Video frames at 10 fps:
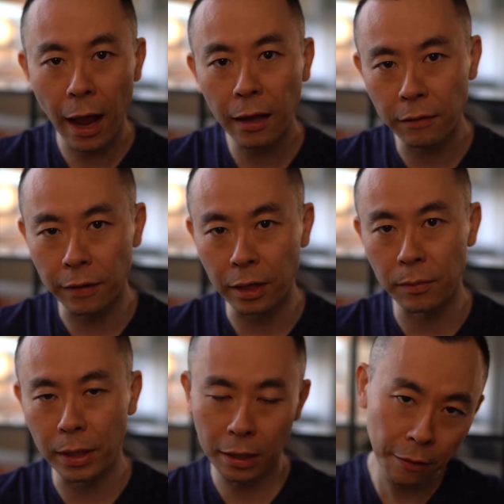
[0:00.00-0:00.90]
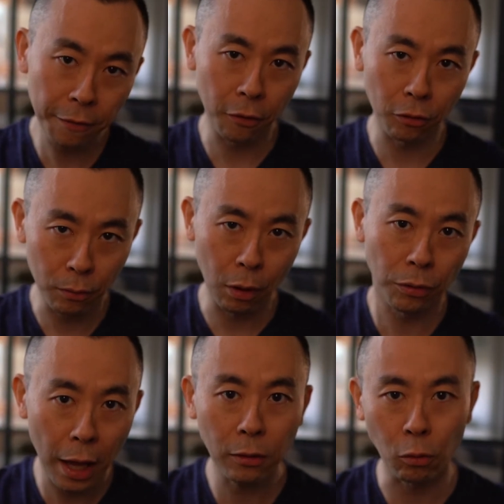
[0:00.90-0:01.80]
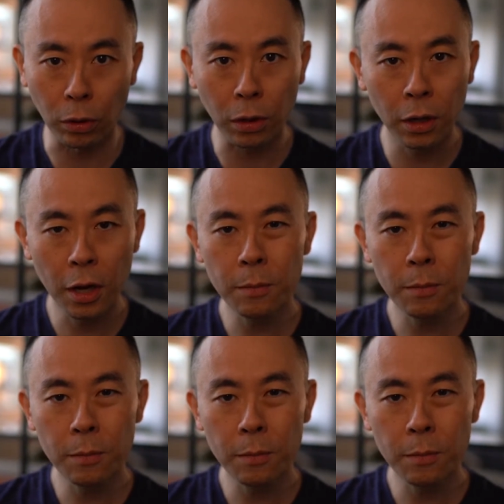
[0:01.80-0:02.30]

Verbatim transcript: activated by the default mode network.